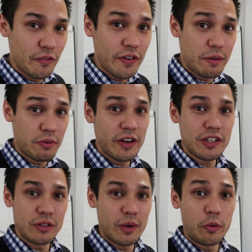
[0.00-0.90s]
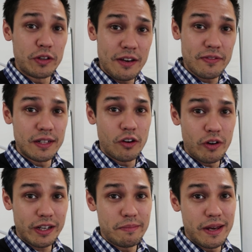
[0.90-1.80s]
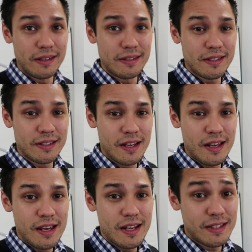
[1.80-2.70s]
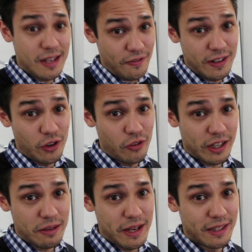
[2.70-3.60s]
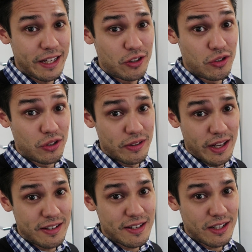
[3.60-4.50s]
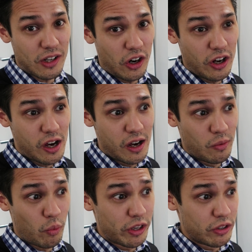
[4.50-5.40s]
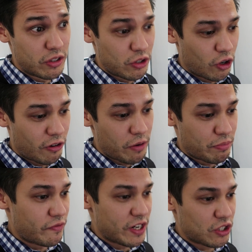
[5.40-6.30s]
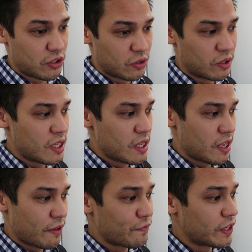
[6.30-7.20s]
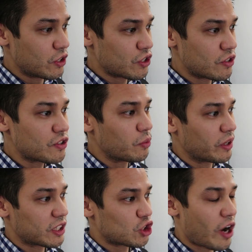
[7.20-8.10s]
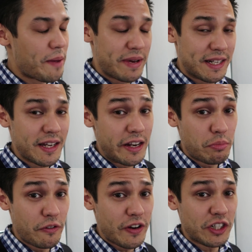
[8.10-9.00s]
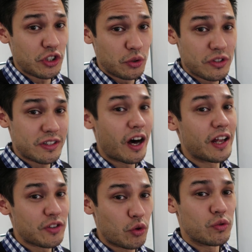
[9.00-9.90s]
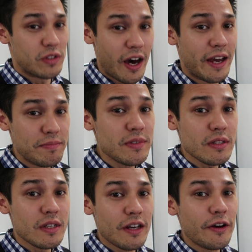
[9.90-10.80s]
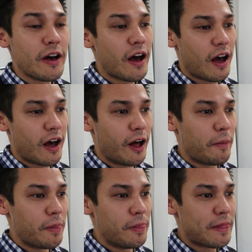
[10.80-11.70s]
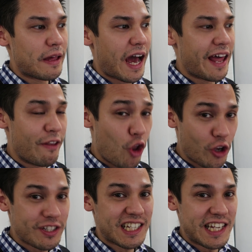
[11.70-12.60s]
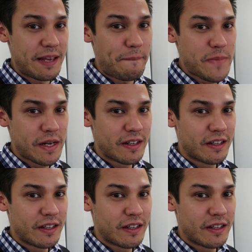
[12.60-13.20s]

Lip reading: not very professional. I would definitely not recommend that you do this when you do your own professional video shoots. You want to try and maintain a professional stance at all times, and not sleep